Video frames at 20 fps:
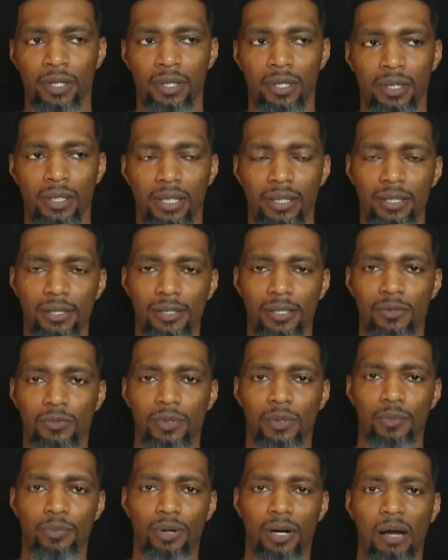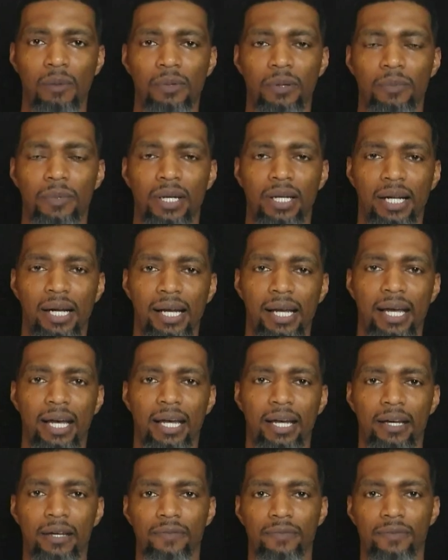Now, this is one problem that I
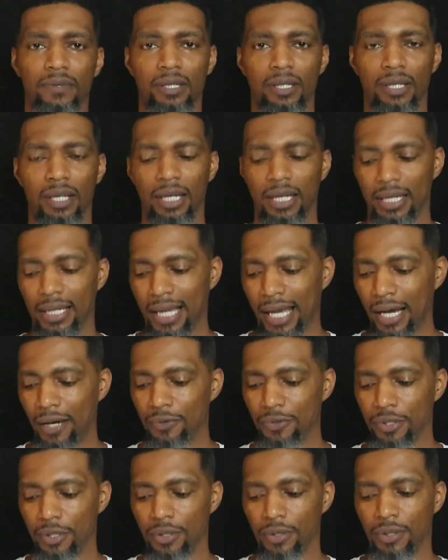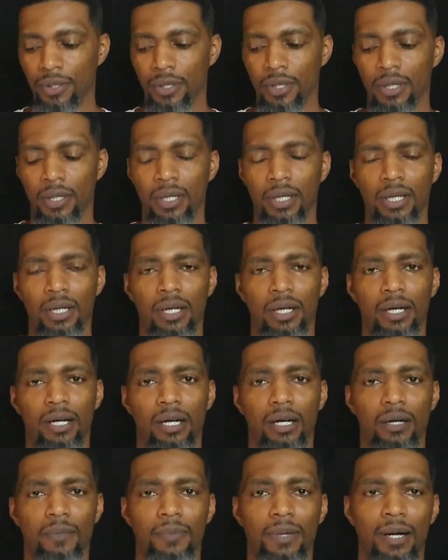have encountered
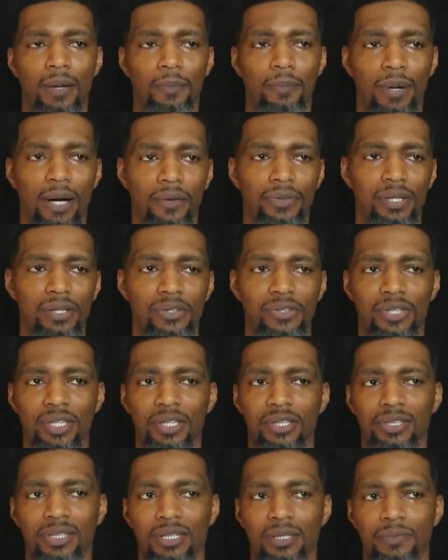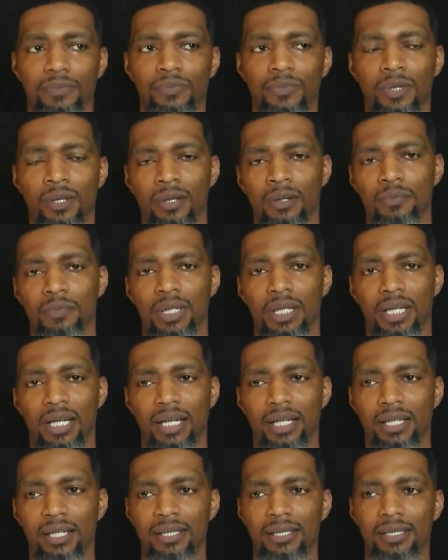about this system,
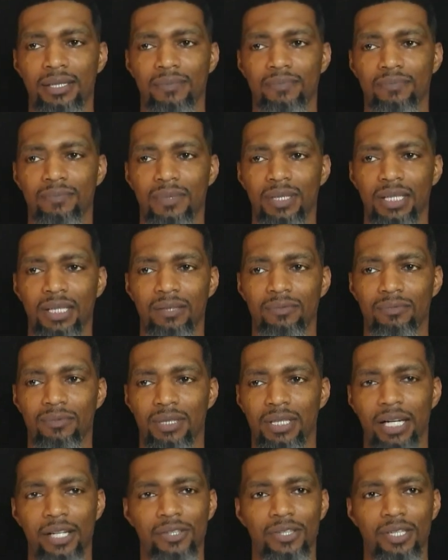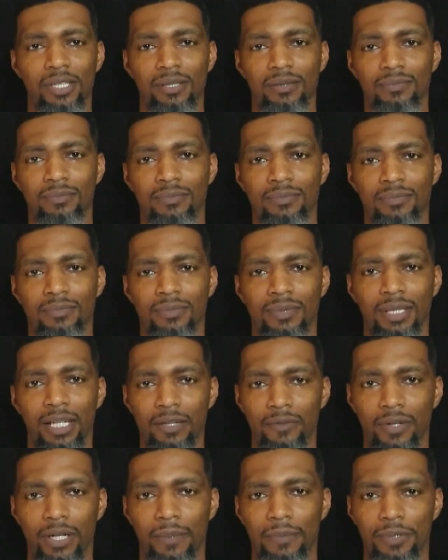because it doesn't
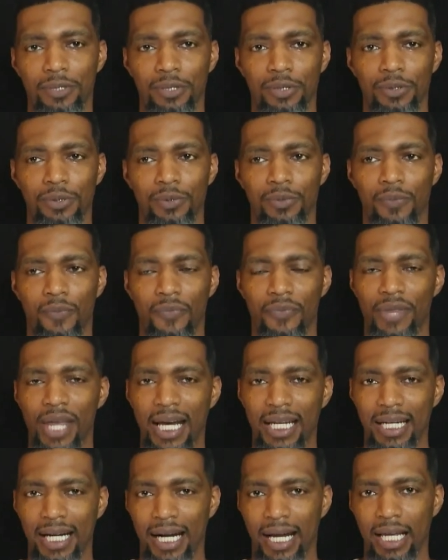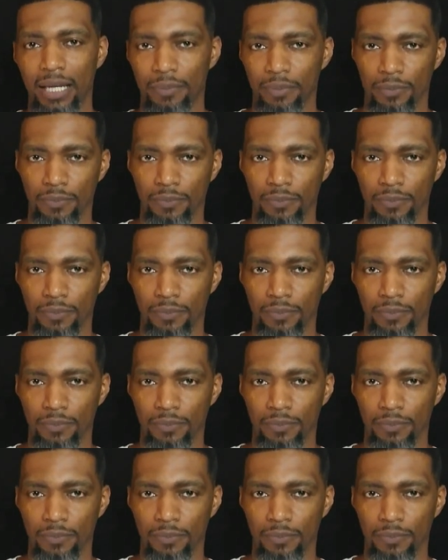live up to that hype.